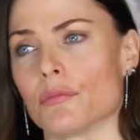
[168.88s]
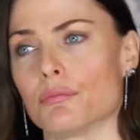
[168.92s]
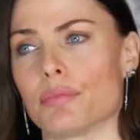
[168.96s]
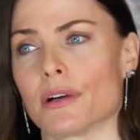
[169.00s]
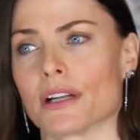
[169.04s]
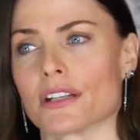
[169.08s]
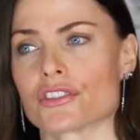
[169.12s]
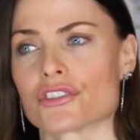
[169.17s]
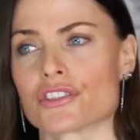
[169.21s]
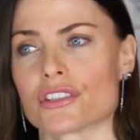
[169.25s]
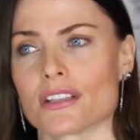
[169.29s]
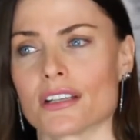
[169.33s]

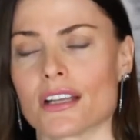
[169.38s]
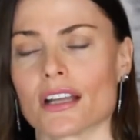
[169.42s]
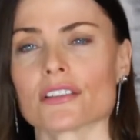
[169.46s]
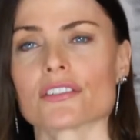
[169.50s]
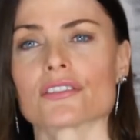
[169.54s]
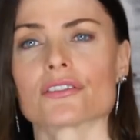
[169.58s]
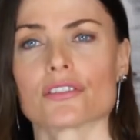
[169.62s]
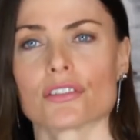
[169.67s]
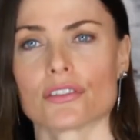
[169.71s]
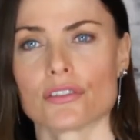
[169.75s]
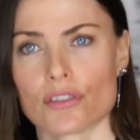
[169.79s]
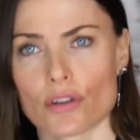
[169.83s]
but she
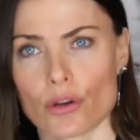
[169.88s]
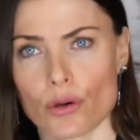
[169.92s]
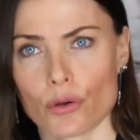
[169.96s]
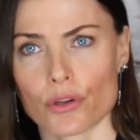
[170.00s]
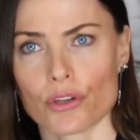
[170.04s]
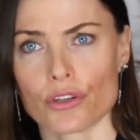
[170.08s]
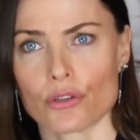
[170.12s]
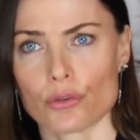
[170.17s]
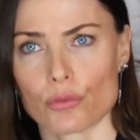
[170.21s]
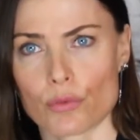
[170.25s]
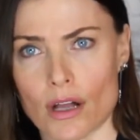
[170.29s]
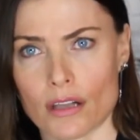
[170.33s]
gets to know
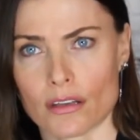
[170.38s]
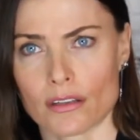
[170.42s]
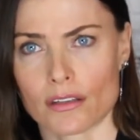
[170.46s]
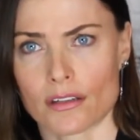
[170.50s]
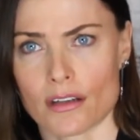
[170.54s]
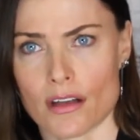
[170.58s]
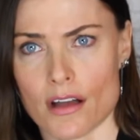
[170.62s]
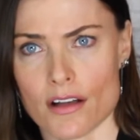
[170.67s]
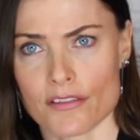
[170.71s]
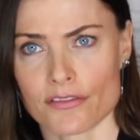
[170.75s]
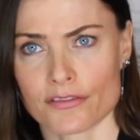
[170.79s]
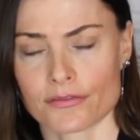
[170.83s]
you well
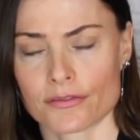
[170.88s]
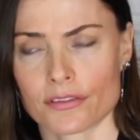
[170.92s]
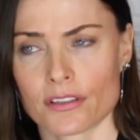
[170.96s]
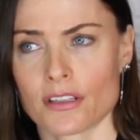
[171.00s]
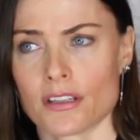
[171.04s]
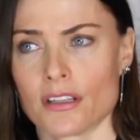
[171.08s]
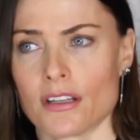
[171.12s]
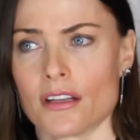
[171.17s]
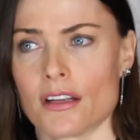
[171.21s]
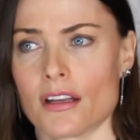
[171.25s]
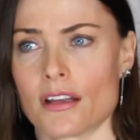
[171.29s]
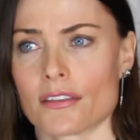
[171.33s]
enough
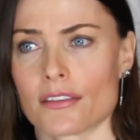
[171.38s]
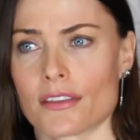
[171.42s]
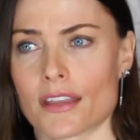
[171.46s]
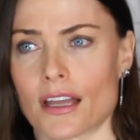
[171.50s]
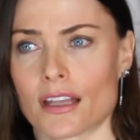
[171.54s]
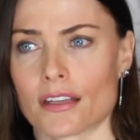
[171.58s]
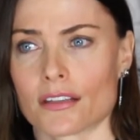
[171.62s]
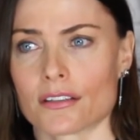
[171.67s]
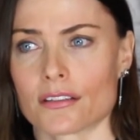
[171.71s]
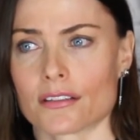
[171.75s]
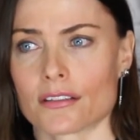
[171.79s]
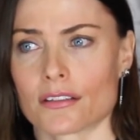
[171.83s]

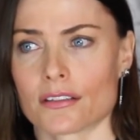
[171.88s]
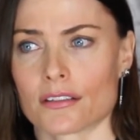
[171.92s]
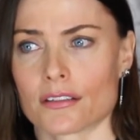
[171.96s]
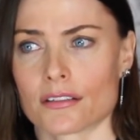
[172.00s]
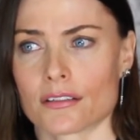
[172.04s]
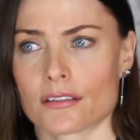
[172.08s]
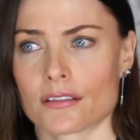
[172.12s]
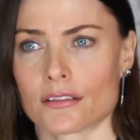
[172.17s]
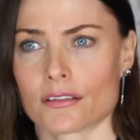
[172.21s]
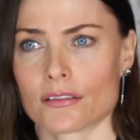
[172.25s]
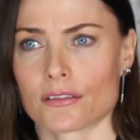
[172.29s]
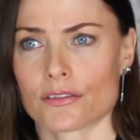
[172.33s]
that
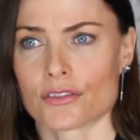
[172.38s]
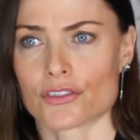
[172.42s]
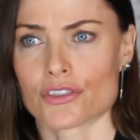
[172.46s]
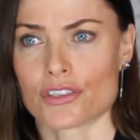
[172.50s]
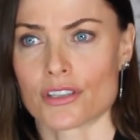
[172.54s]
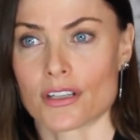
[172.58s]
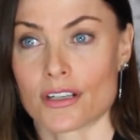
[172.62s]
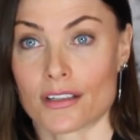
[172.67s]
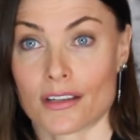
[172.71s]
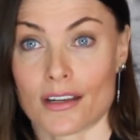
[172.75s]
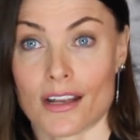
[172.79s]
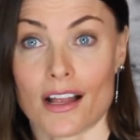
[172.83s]

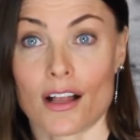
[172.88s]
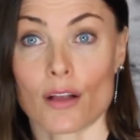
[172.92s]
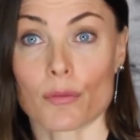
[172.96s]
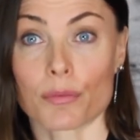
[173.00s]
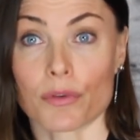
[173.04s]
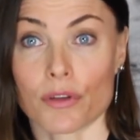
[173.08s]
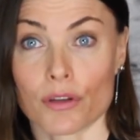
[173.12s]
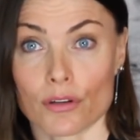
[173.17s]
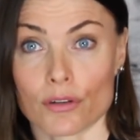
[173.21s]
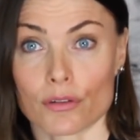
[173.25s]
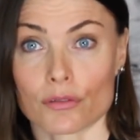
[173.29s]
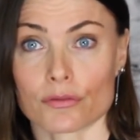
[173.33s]
she can help
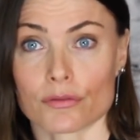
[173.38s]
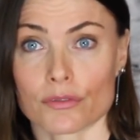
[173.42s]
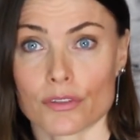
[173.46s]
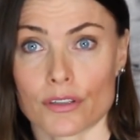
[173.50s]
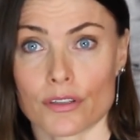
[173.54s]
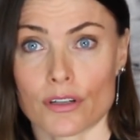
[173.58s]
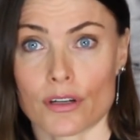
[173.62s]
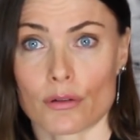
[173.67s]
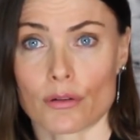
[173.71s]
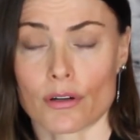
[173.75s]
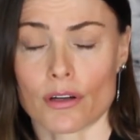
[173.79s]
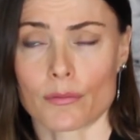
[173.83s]
you. You
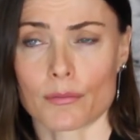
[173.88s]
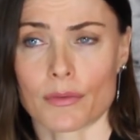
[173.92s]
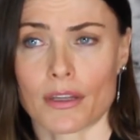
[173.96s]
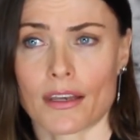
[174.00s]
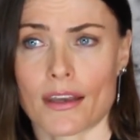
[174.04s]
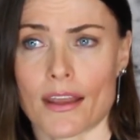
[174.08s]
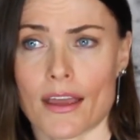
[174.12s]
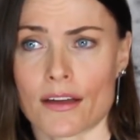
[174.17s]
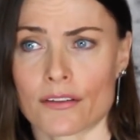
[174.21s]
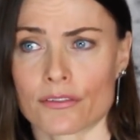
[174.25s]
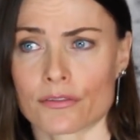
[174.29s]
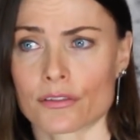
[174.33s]
know, I
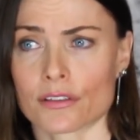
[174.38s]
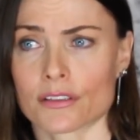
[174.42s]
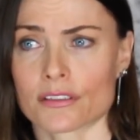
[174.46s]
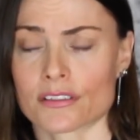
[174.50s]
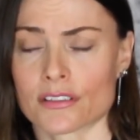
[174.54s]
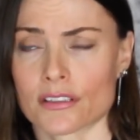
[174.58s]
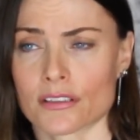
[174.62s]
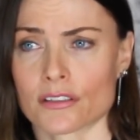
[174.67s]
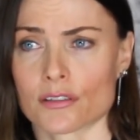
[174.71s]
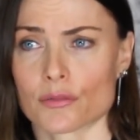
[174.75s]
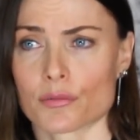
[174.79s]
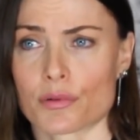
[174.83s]
mean, every
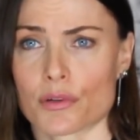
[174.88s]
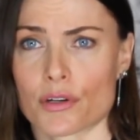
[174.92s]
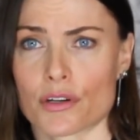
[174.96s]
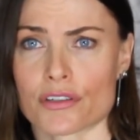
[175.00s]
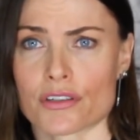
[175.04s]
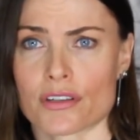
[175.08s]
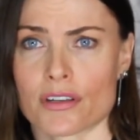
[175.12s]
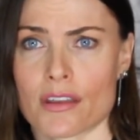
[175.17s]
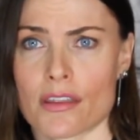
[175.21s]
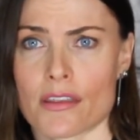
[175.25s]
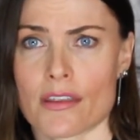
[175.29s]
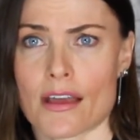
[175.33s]
single
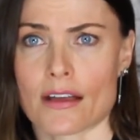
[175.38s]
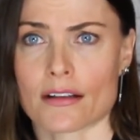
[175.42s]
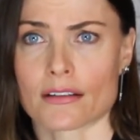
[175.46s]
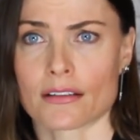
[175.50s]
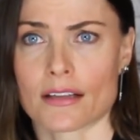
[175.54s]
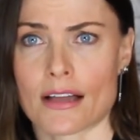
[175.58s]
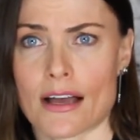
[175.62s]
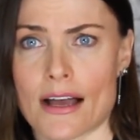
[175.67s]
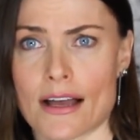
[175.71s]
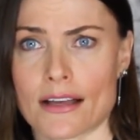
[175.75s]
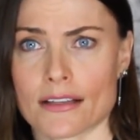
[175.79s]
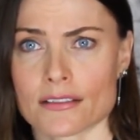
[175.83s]
person in that
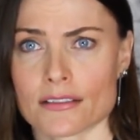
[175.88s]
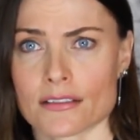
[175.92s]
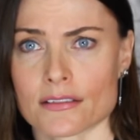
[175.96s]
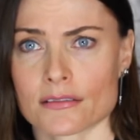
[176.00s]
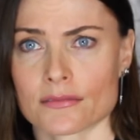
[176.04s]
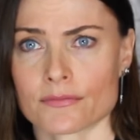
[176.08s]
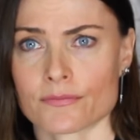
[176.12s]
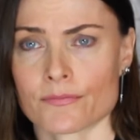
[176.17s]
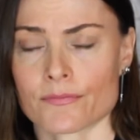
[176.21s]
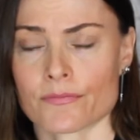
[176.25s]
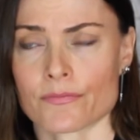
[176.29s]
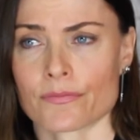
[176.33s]

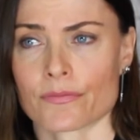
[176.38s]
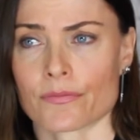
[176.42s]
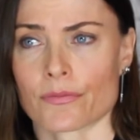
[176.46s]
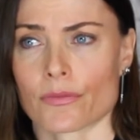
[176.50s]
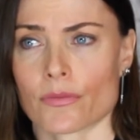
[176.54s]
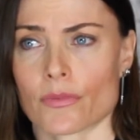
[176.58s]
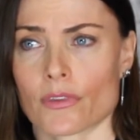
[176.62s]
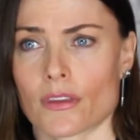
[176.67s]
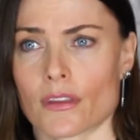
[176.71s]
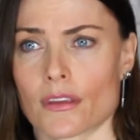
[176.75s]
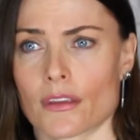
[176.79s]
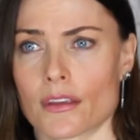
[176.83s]
class
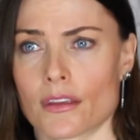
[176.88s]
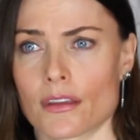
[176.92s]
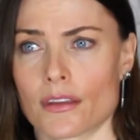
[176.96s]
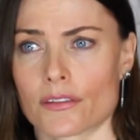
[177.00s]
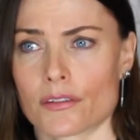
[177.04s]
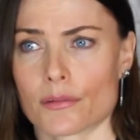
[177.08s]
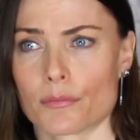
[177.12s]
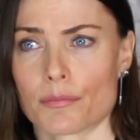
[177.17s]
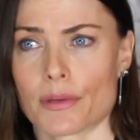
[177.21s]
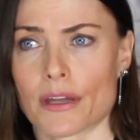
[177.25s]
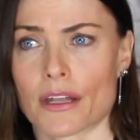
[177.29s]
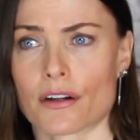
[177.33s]
is
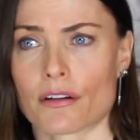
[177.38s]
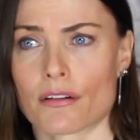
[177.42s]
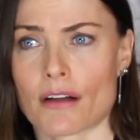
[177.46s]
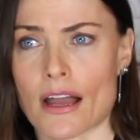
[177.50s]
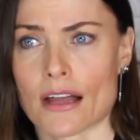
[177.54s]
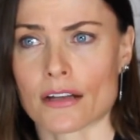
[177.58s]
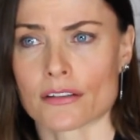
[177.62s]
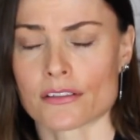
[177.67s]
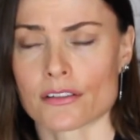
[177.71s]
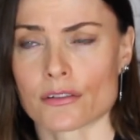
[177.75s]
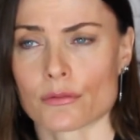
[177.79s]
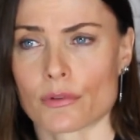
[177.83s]
a better
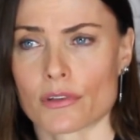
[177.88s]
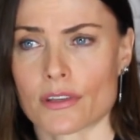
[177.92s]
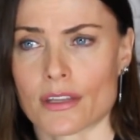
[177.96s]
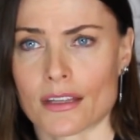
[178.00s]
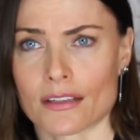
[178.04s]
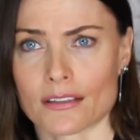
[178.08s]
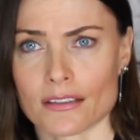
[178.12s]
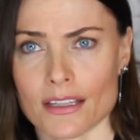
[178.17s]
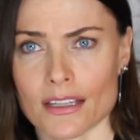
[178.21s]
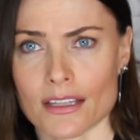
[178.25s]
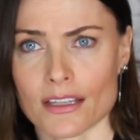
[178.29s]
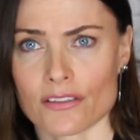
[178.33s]
actor when
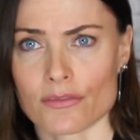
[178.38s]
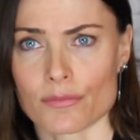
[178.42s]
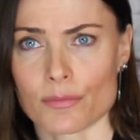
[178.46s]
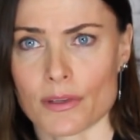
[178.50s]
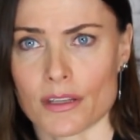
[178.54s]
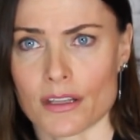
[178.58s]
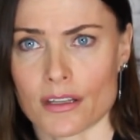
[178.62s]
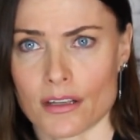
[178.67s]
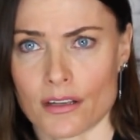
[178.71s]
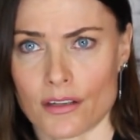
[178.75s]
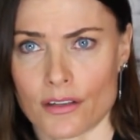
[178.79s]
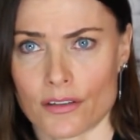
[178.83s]
they leave,
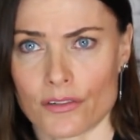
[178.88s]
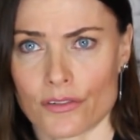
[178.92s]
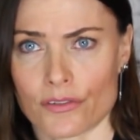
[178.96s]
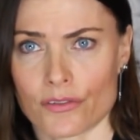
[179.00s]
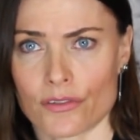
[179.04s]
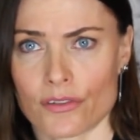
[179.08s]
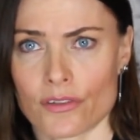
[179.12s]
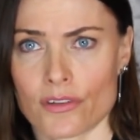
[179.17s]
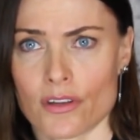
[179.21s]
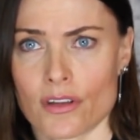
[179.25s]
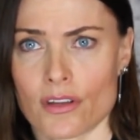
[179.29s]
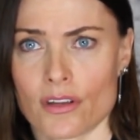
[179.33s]

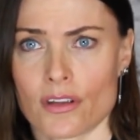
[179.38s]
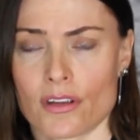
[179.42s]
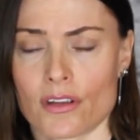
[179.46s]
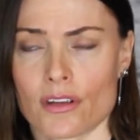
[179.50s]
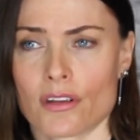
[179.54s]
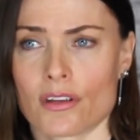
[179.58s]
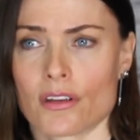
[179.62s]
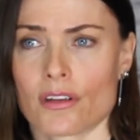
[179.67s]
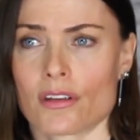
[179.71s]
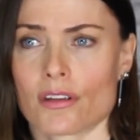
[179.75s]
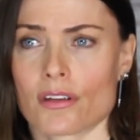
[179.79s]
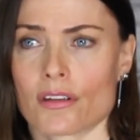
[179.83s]
because
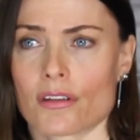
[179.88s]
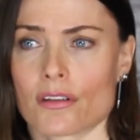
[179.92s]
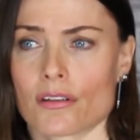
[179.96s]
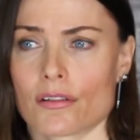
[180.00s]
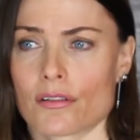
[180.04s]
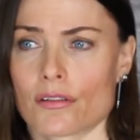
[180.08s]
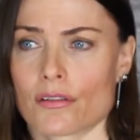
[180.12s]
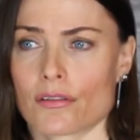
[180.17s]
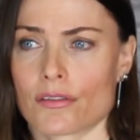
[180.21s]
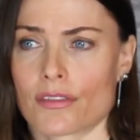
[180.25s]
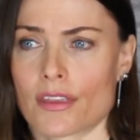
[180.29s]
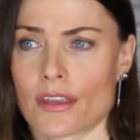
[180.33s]

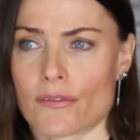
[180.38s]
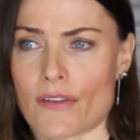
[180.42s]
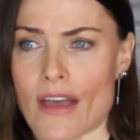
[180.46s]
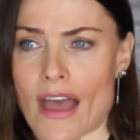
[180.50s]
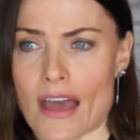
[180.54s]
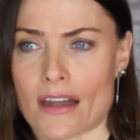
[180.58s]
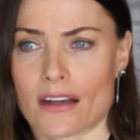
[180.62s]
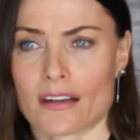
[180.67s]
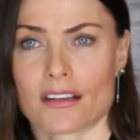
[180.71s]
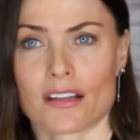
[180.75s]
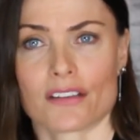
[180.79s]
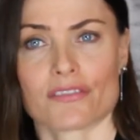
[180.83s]
they've
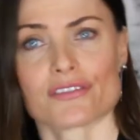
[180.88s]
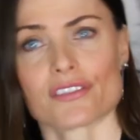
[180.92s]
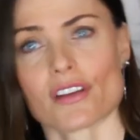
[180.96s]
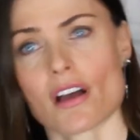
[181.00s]
had enough